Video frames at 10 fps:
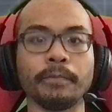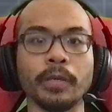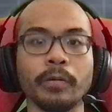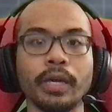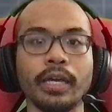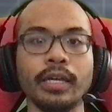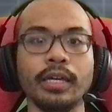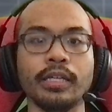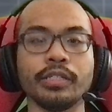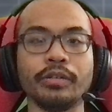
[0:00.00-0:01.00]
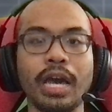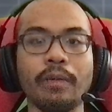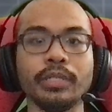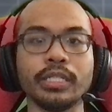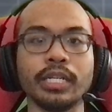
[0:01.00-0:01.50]
Okay, so now
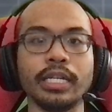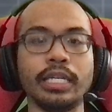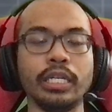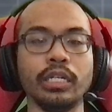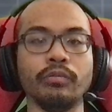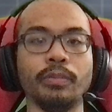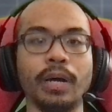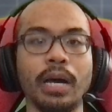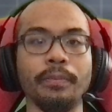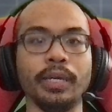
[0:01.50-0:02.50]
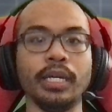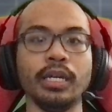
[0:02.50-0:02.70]
I'm just going to heal Rabombi.